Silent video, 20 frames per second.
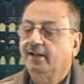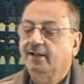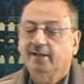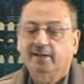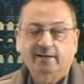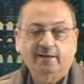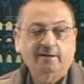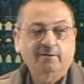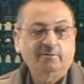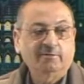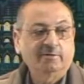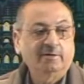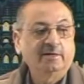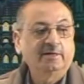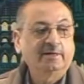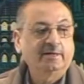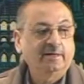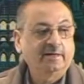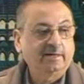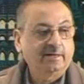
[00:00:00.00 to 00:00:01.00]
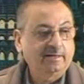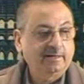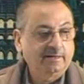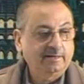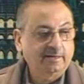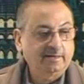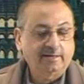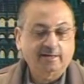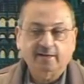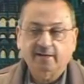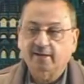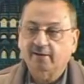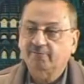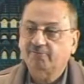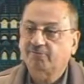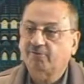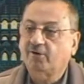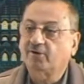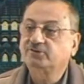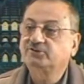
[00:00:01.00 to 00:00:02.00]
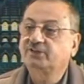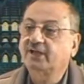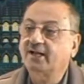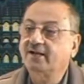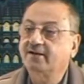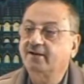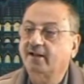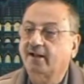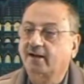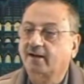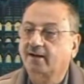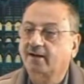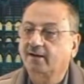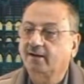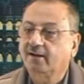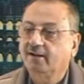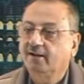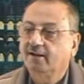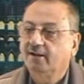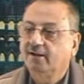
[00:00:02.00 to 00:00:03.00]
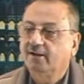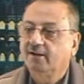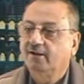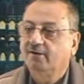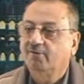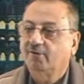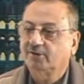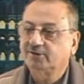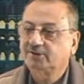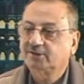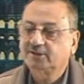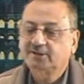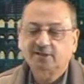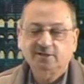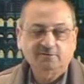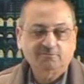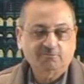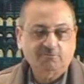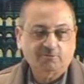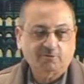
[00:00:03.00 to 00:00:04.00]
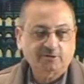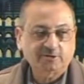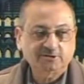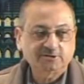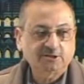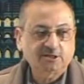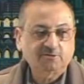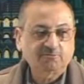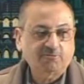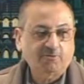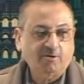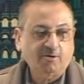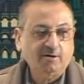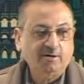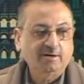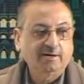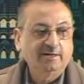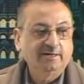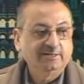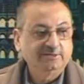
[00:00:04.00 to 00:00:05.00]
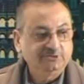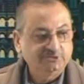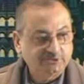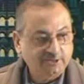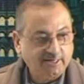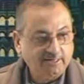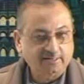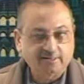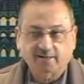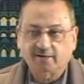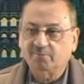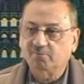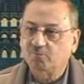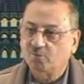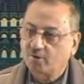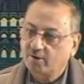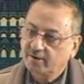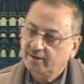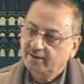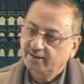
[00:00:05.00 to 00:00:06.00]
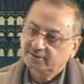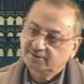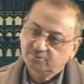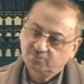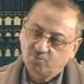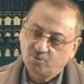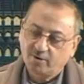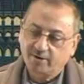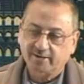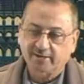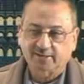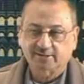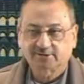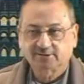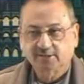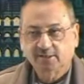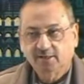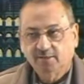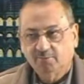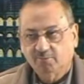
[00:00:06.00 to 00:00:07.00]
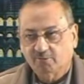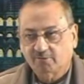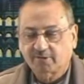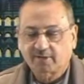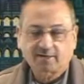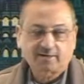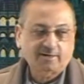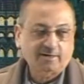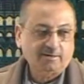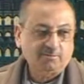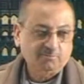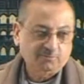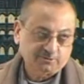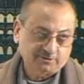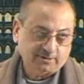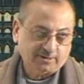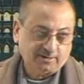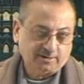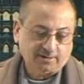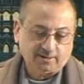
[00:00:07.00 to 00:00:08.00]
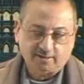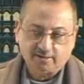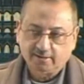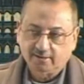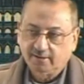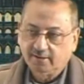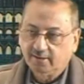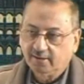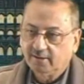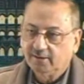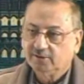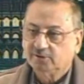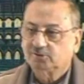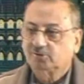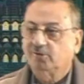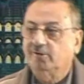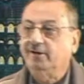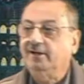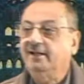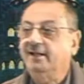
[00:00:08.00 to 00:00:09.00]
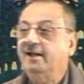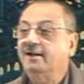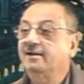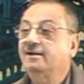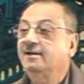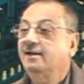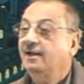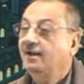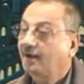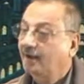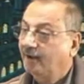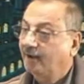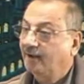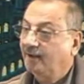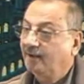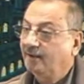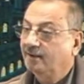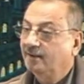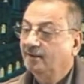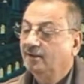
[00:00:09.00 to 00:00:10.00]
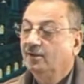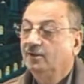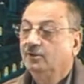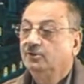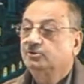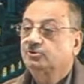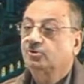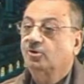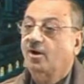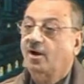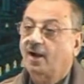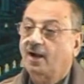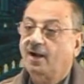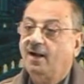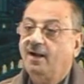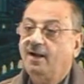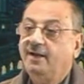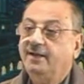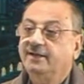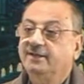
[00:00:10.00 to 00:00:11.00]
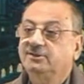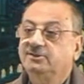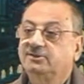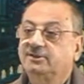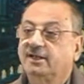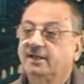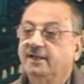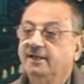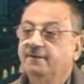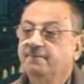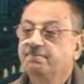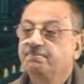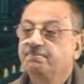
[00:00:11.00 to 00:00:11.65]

uh, for gender. What is it, what is it for? Gender. Muannas, muannas. Muzakkar, muzakkar. So li'annaha. So ha is a